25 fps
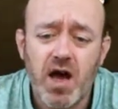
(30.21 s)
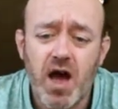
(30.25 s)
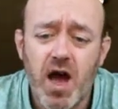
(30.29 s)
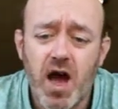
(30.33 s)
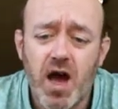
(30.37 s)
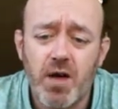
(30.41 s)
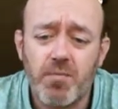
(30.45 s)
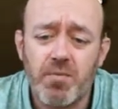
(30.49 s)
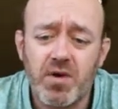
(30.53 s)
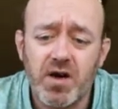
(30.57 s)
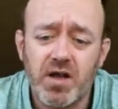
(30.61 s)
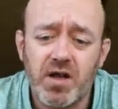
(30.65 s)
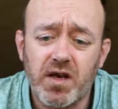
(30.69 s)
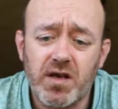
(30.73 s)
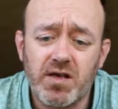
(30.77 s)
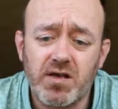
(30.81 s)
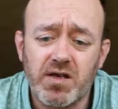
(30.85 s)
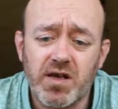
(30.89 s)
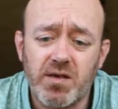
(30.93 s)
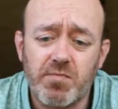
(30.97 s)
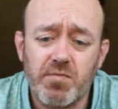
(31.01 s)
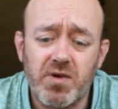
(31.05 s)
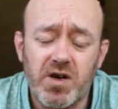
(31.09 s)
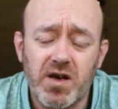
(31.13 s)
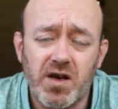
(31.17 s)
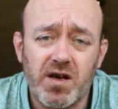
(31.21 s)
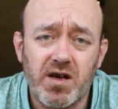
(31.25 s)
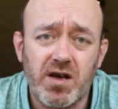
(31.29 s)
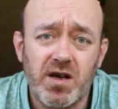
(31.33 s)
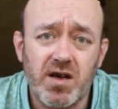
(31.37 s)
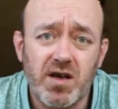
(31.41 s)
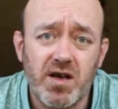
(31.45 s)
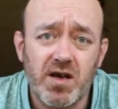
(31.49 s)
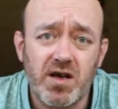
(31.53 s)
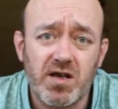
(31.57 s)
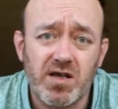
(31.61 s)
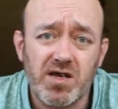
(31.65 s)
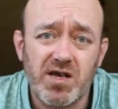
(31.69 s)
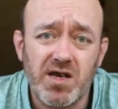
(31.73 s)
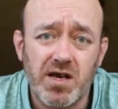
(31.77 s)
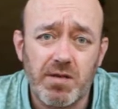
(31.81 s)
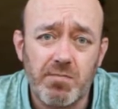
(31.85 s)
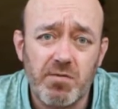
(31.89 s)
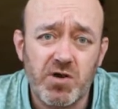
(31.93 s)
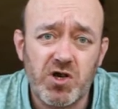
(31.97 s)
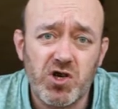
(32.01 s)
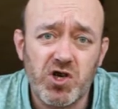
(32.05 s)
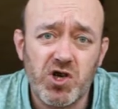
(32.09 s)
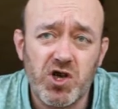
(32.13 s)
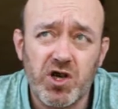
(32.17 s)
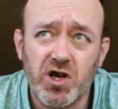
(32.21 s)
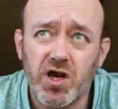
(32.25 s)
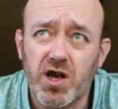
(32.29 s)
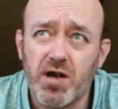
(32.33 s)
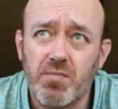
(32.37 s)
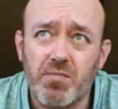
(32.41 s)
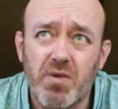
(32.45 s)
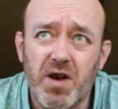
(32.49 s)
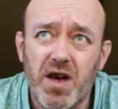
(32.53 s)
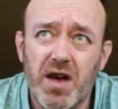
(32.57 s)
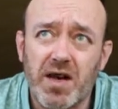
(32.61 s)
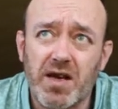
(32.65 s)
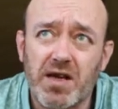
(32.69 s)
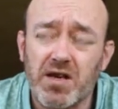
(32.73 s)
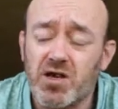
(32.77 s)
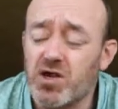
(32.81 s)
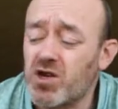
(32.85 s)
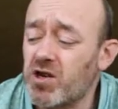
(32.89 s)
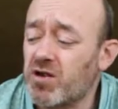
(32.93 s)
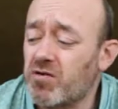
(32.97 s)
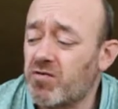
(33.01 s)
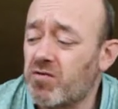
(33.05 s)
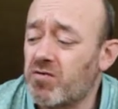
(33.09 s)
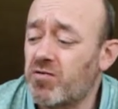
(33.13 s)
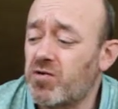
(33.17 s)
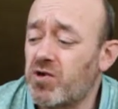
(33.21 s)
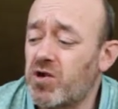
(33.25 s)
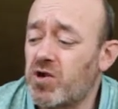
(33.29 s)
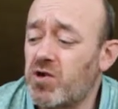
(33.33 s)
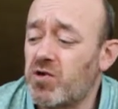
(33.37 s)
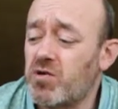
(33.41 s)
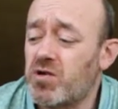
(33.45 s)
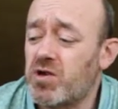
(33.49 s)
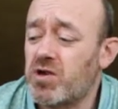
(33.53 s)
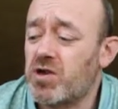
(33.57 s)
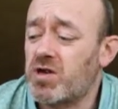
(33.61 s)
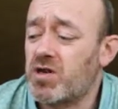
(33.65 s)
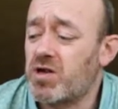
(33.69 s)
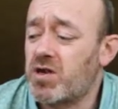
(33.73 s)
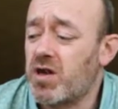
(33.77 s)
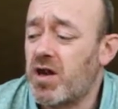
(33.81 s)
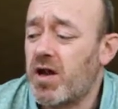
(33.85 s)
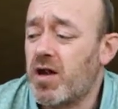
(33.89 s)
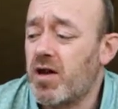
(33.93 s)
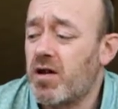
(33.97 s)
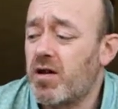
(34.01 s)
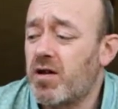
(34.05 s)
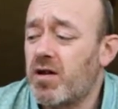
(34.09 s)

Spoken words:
and then dip it in cinnamon sugar, but any sugar will do, just